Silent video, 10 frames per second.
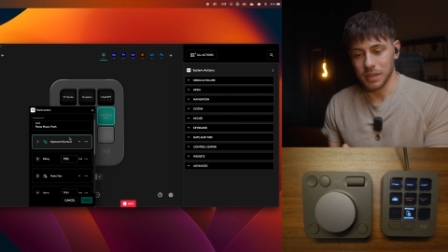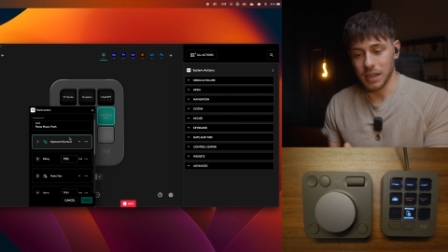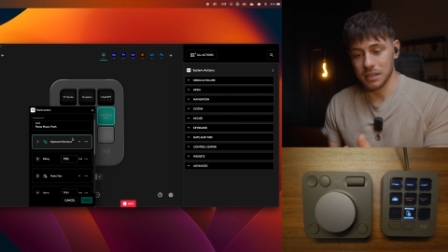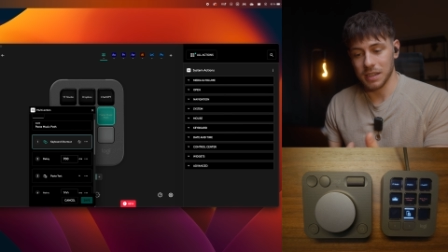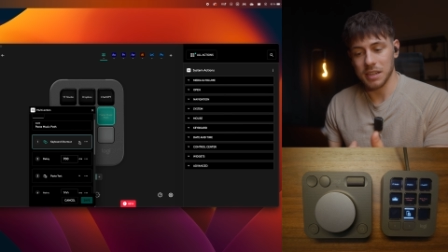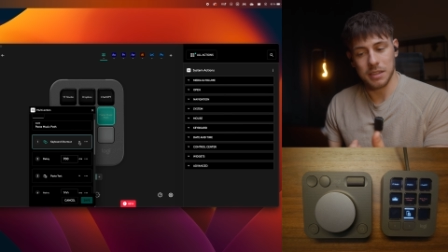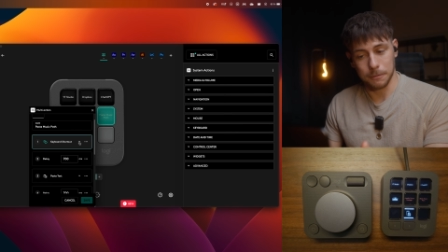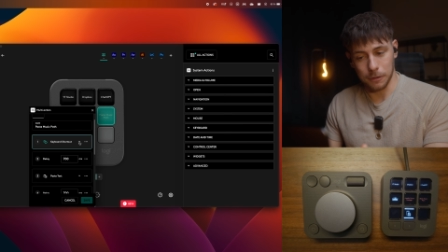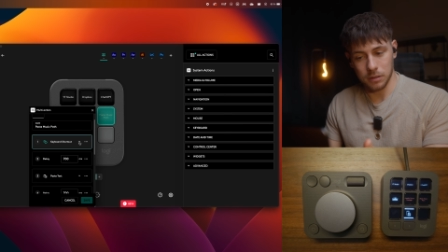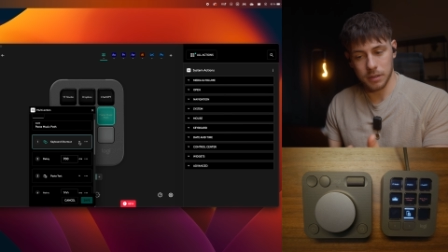And it does the
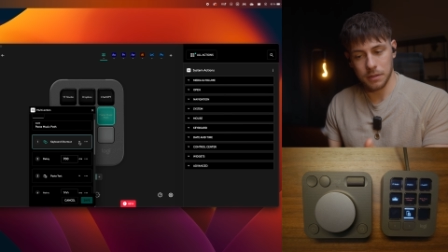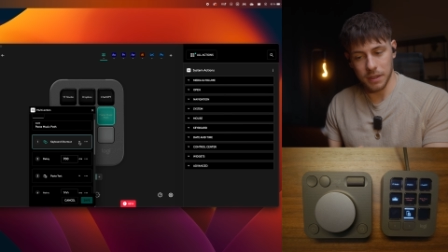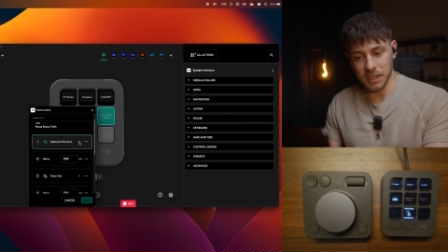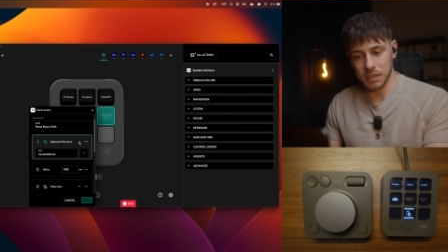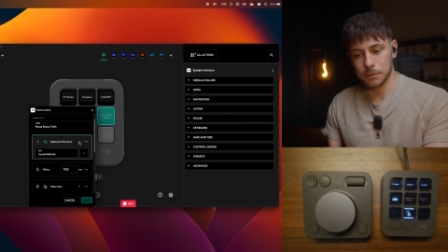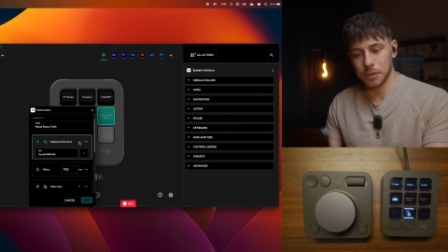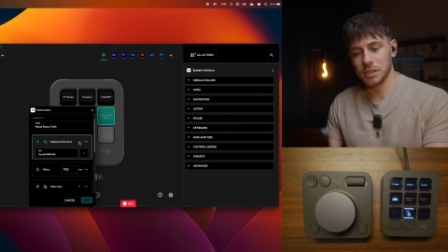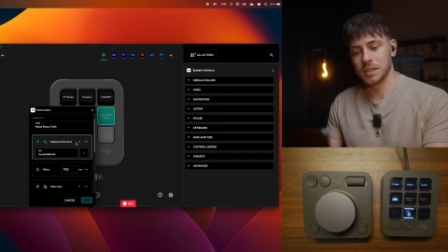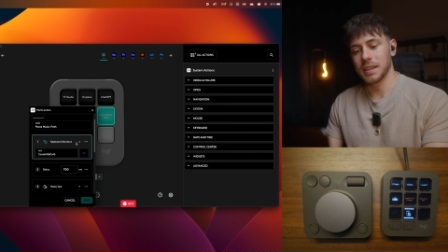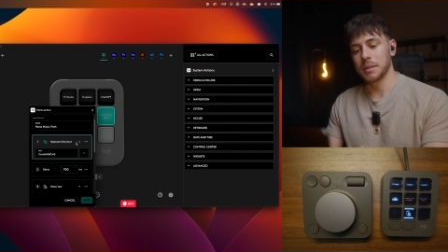following things.
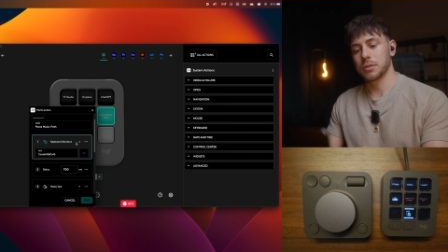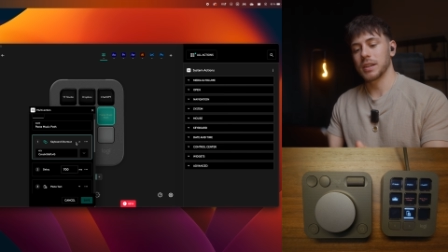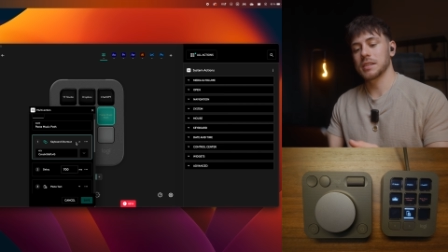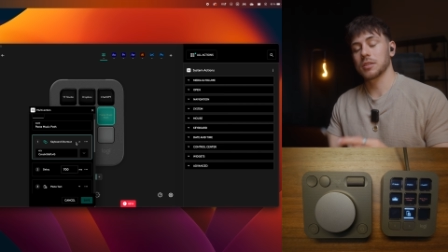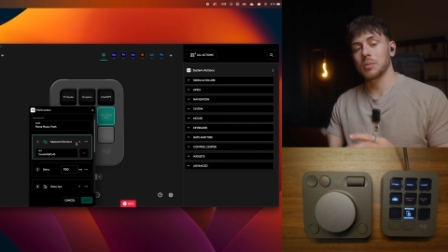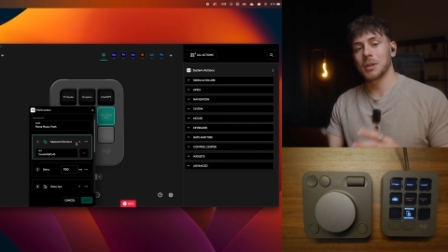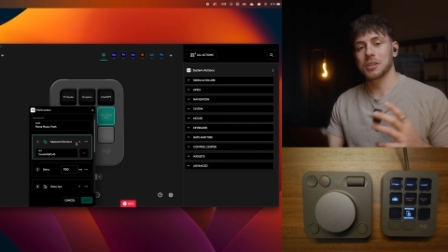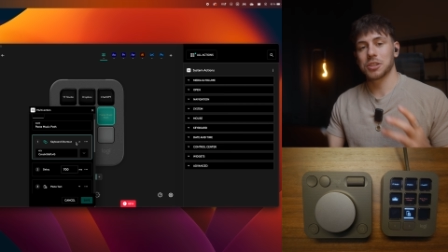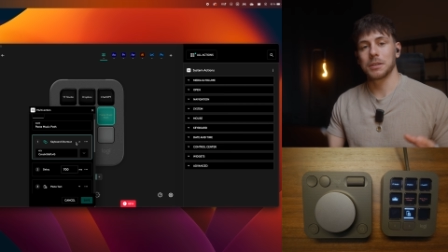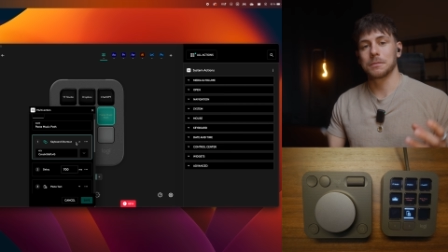First, it presses
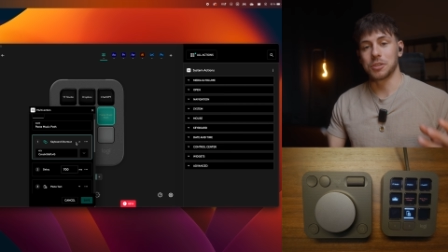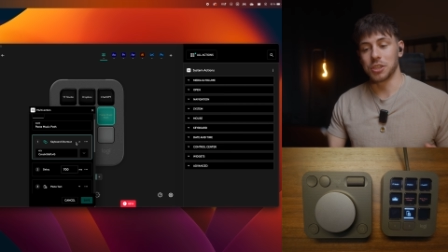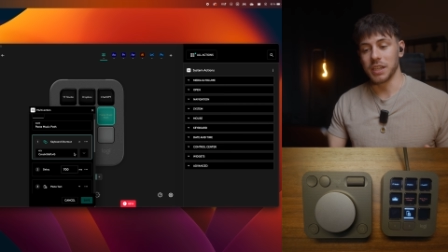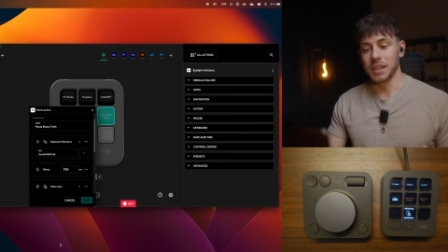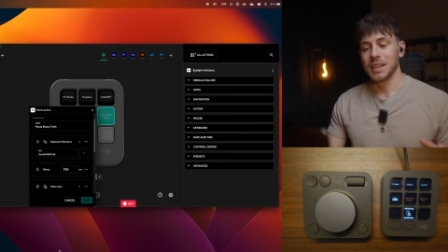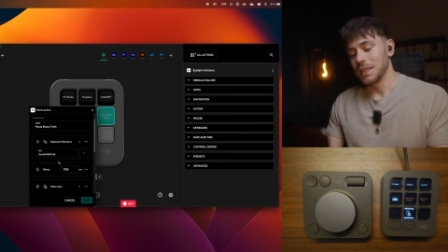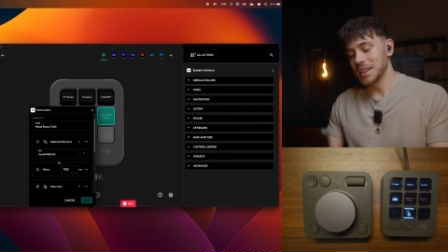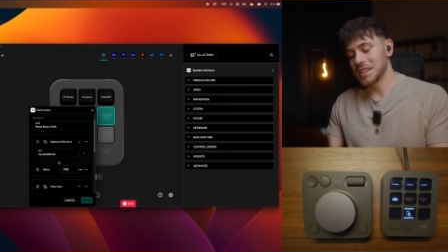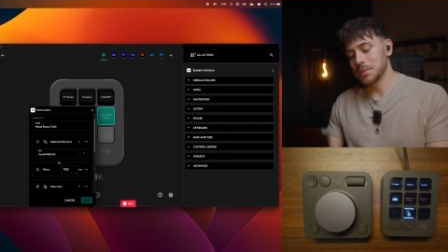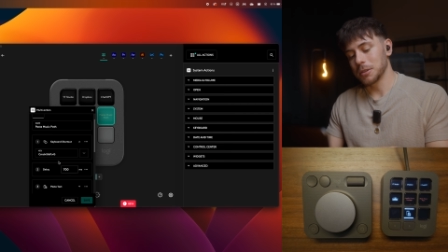Command-Shift-G.
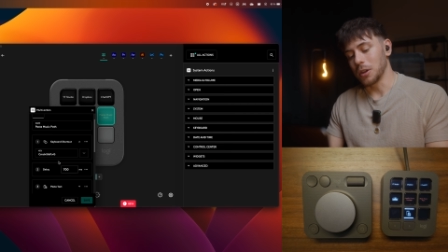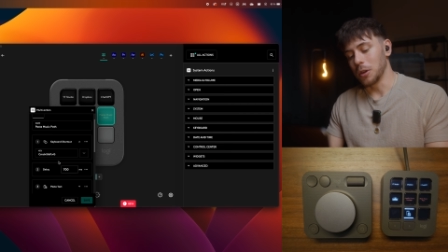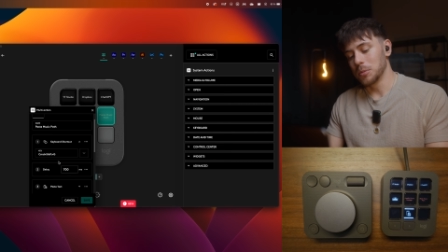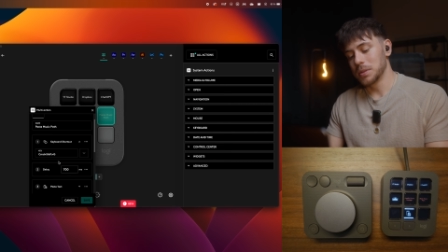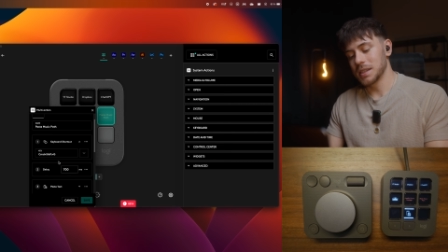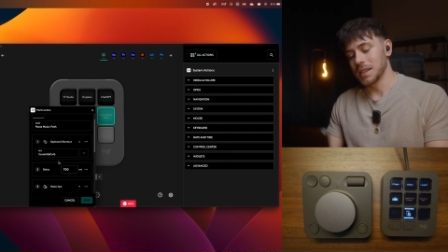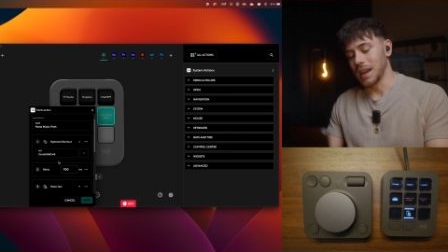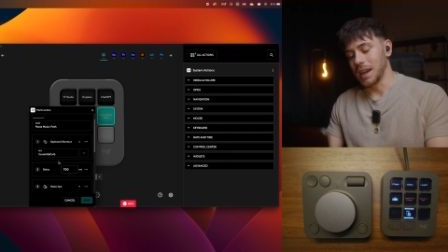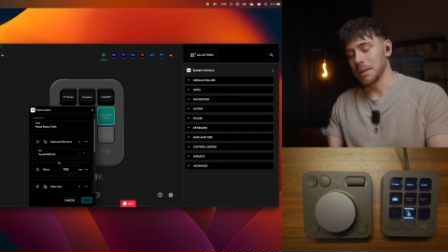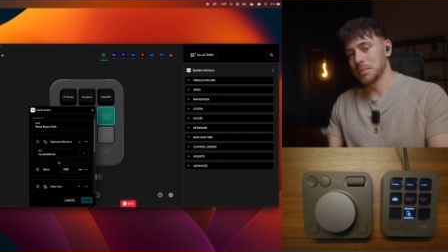This is what opens
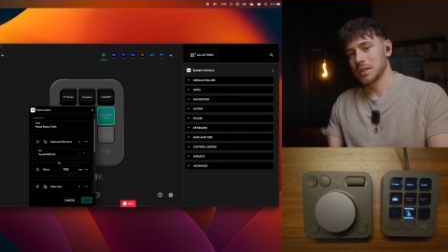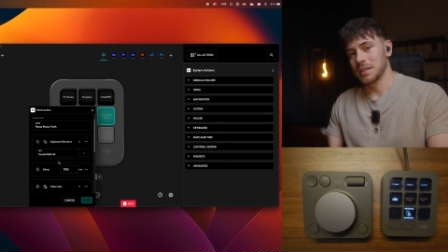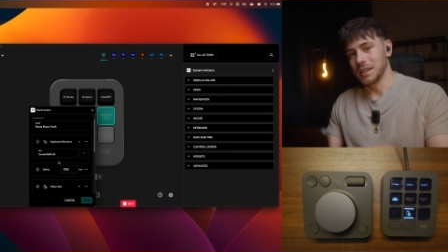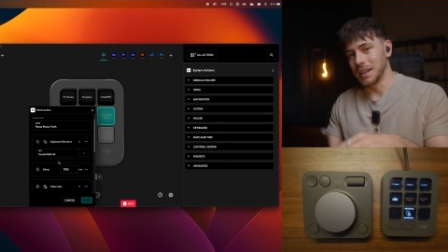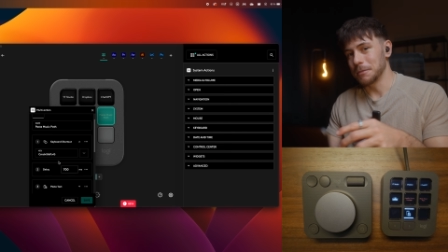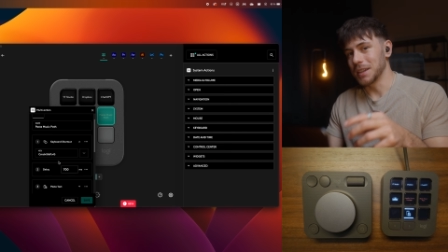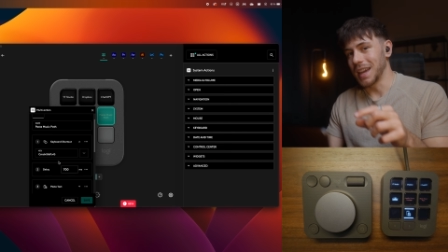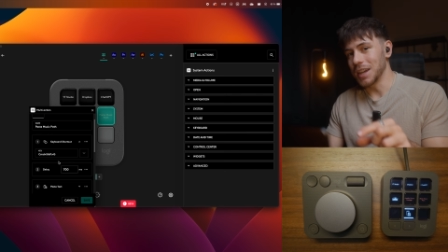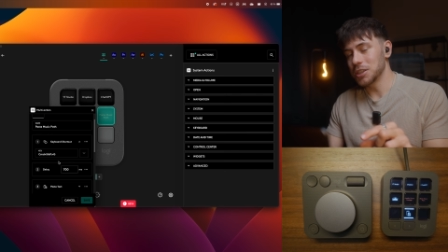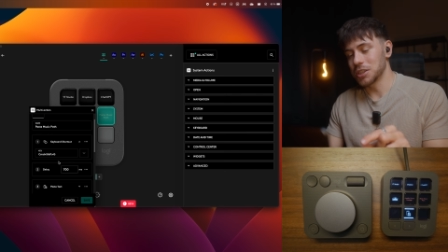up the
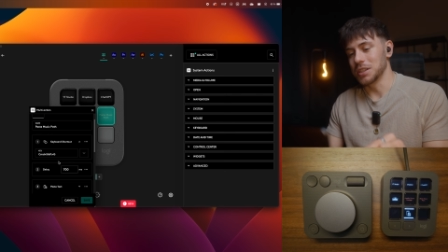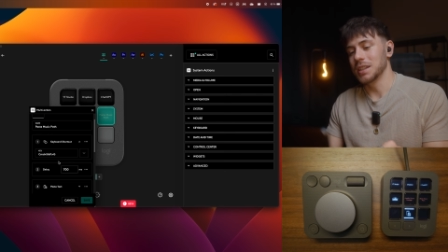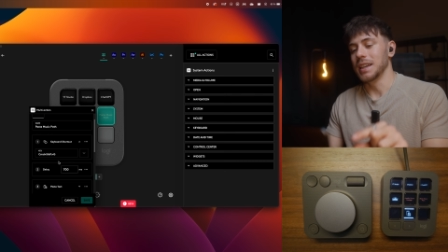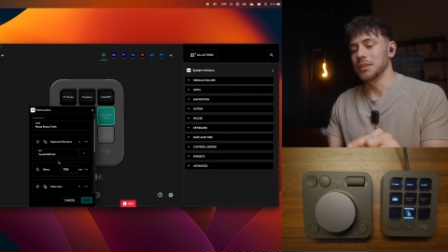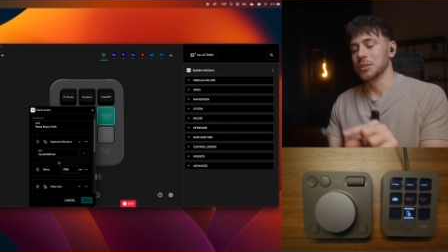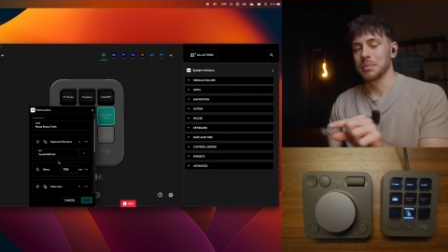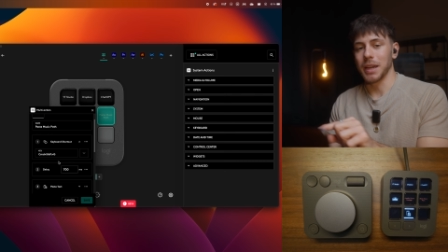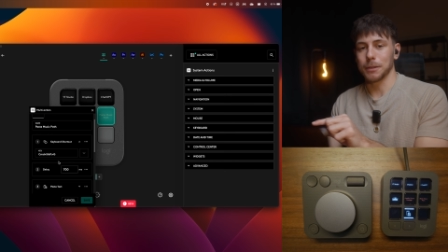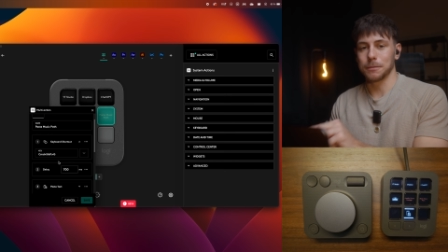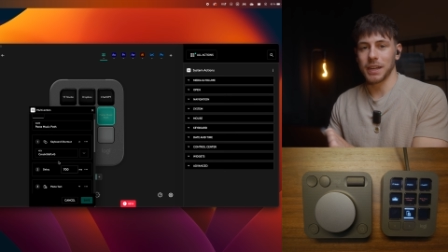navigation in your
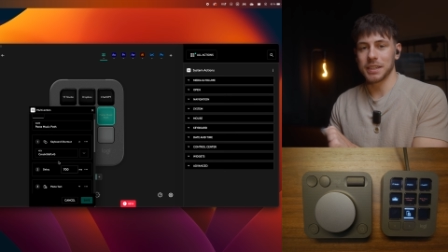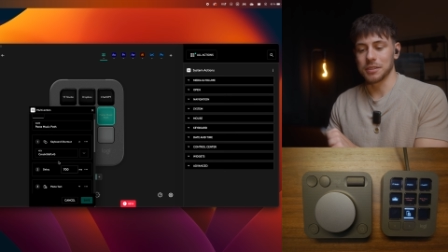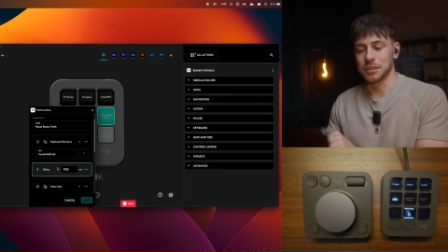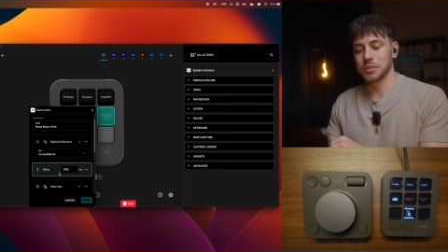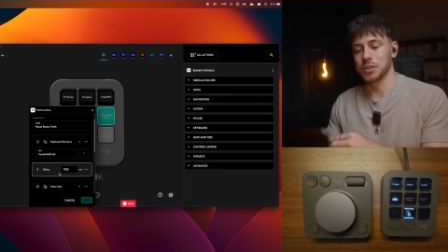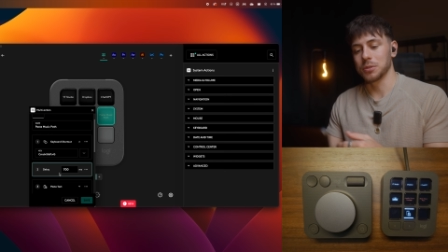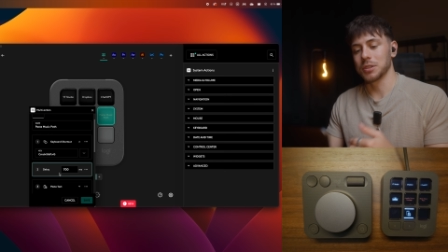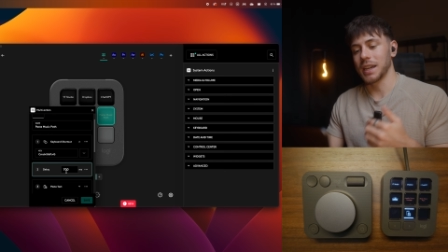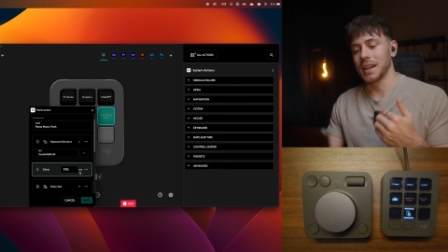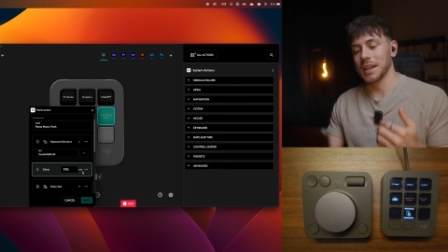Mac Finder so you
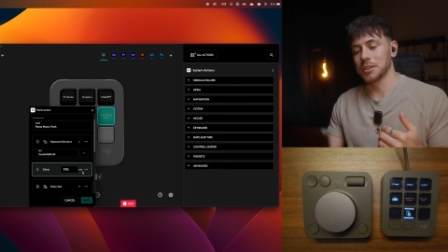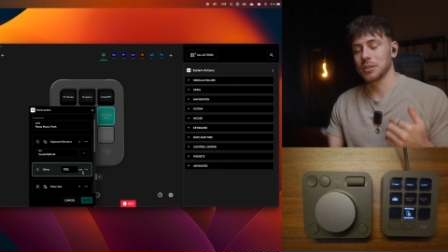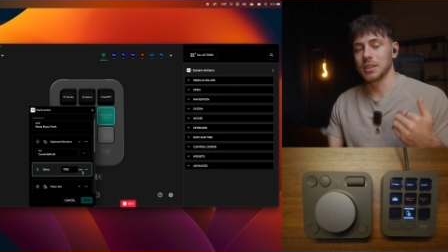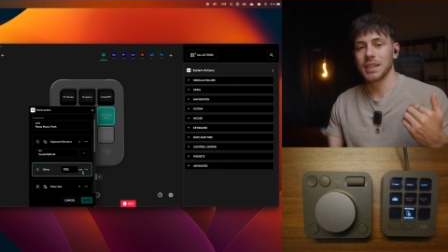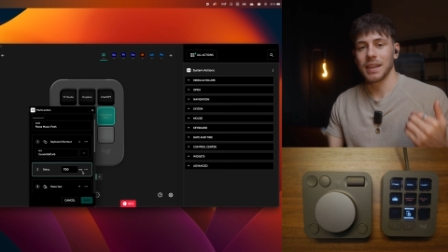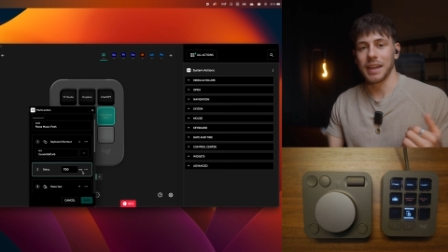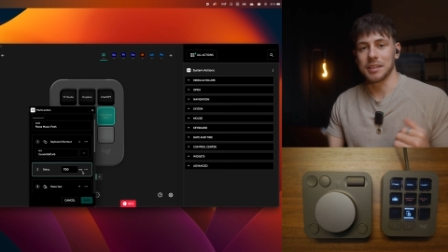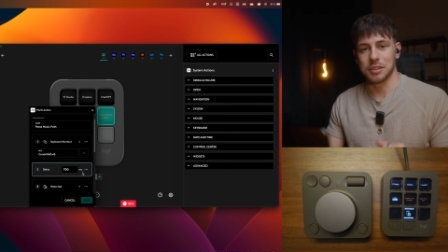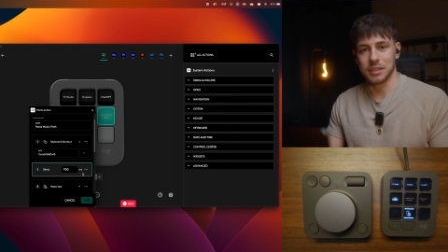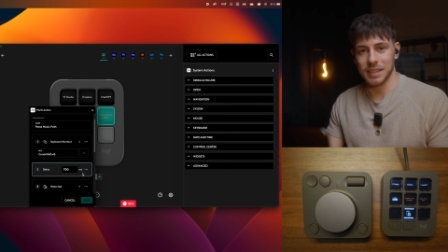can actually
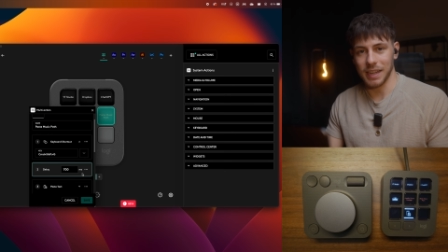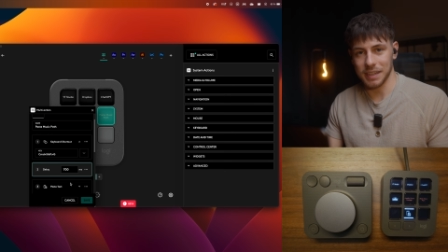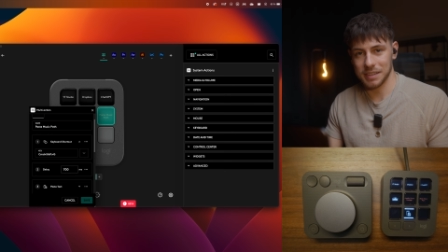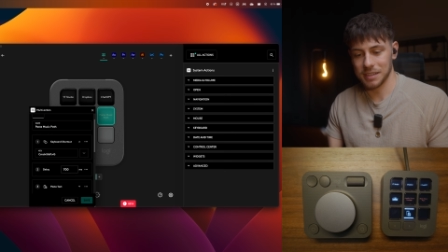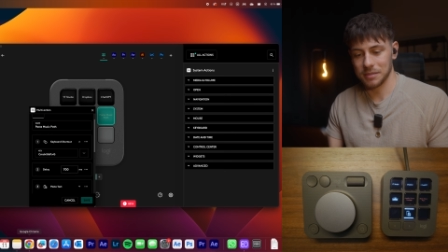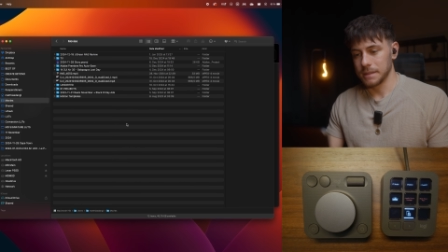enter a text.